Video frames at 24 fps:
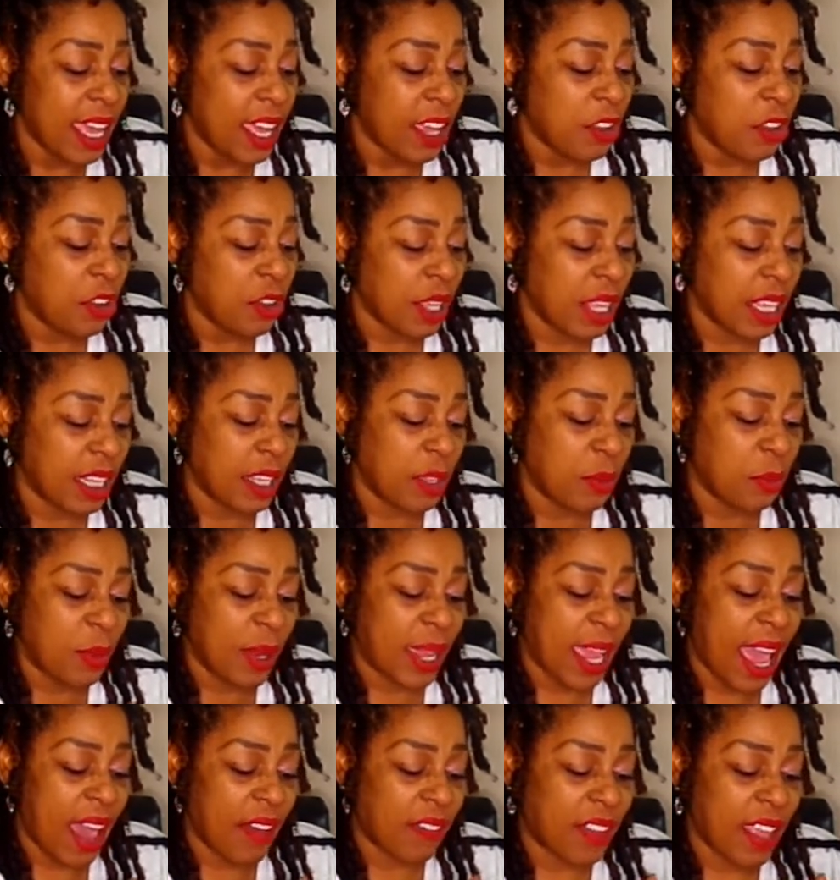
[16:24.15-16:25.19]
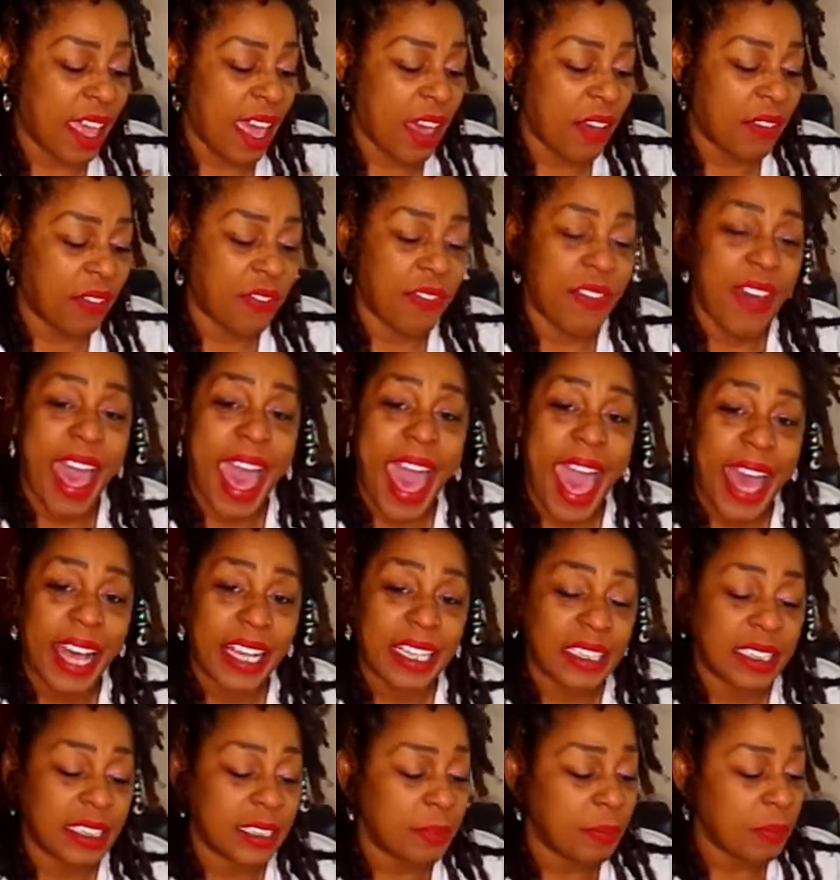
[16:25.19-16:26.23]
we have to have
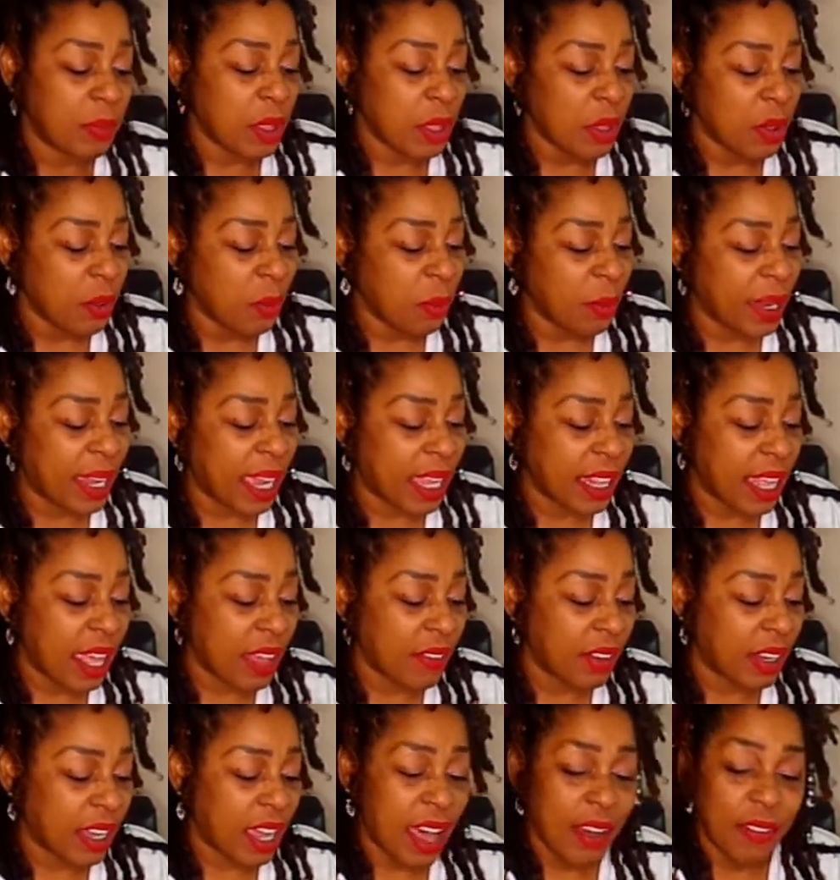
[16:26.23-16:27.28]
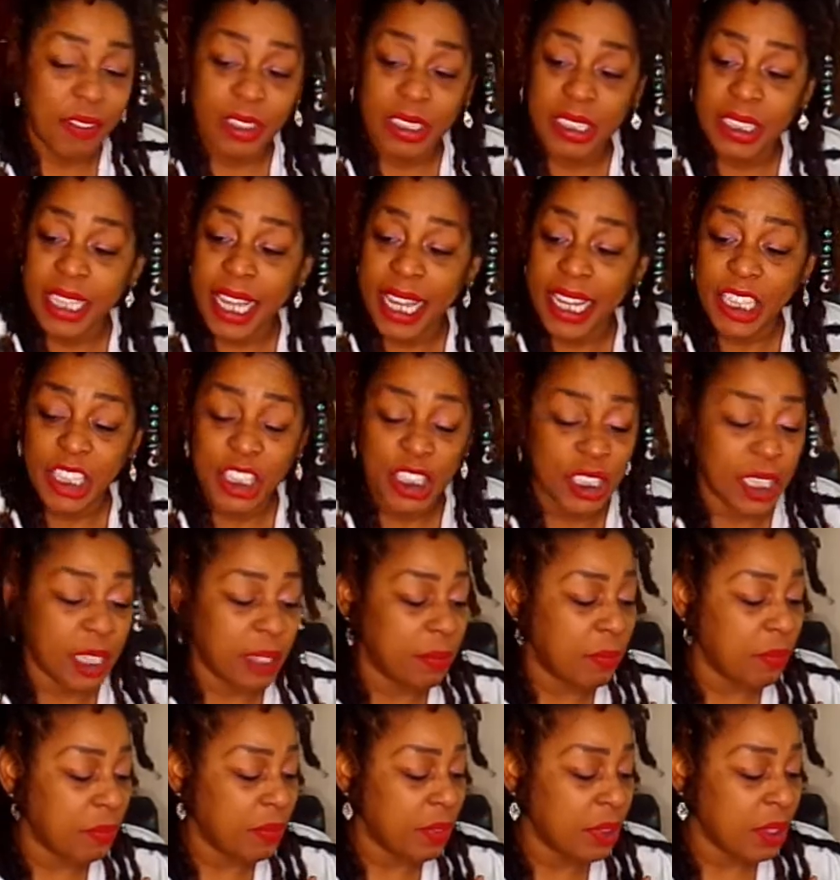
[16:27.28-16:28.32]
facts. We got to have a conversation.